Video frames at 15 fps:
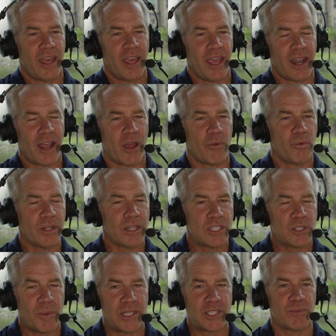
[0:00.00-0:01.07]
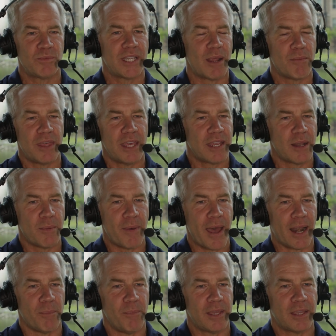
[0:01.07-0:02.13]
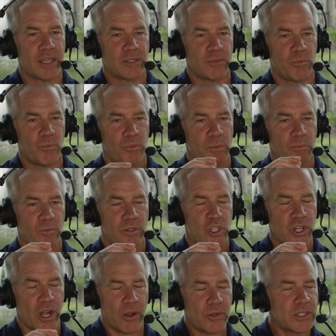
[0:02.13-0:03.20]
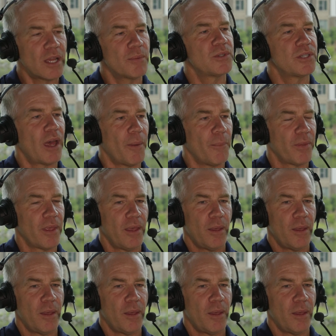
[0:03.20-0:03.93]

And I really spent some time thinking about it because when, when Charles comes up,